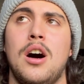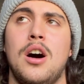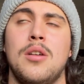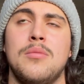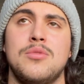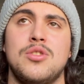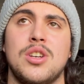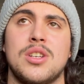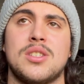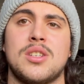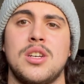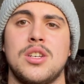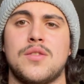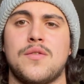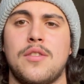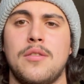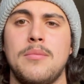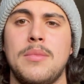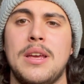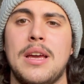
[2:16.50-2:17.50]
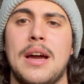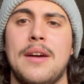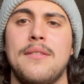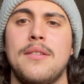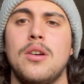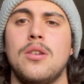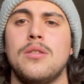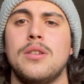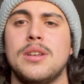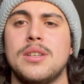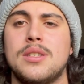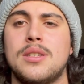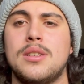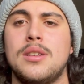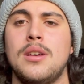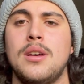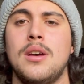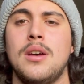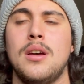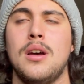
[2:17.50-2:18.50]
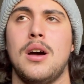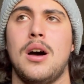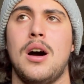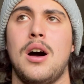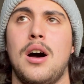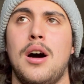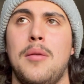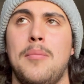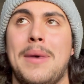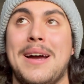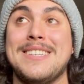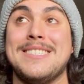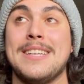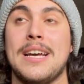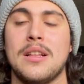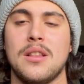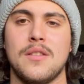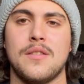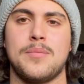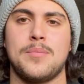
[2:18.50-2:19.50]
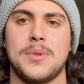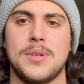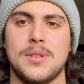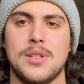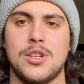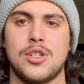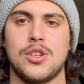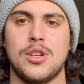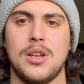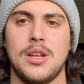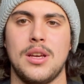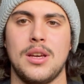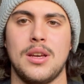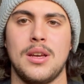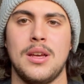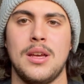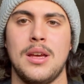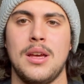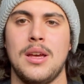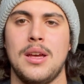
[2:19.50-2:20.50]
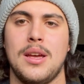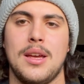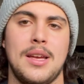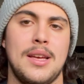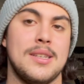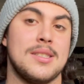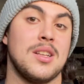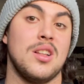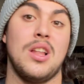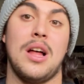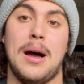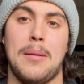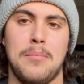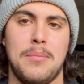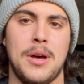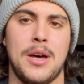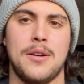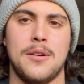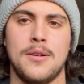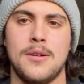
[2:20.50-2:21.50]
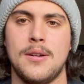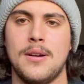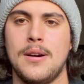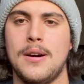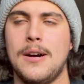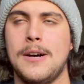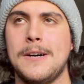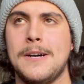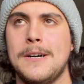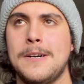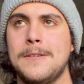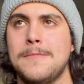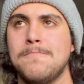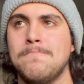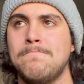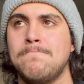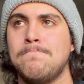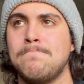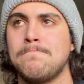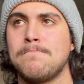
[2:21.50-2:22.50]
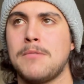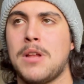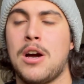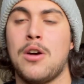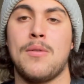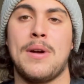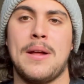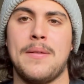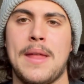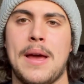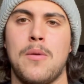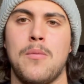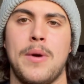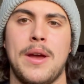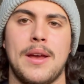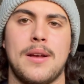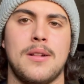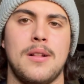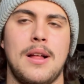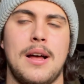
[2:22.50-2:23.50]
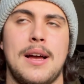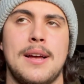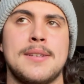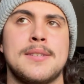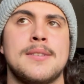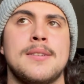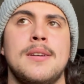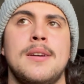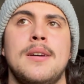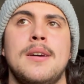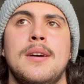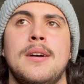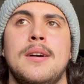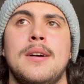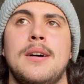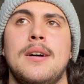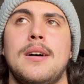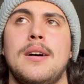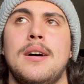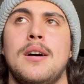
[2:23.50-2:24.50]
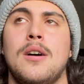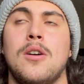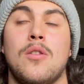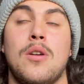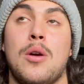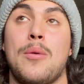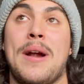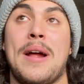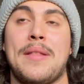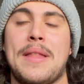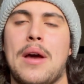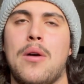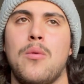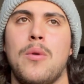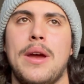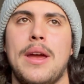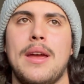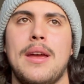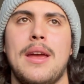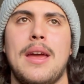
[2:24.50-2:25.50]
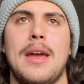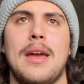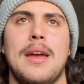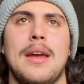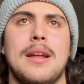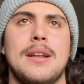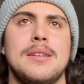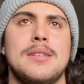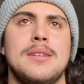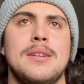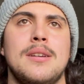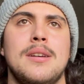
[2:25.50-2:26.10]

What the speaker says: just because for me, I've noticed my deadlift positioning is a lot better around that weight class, or around that weight. And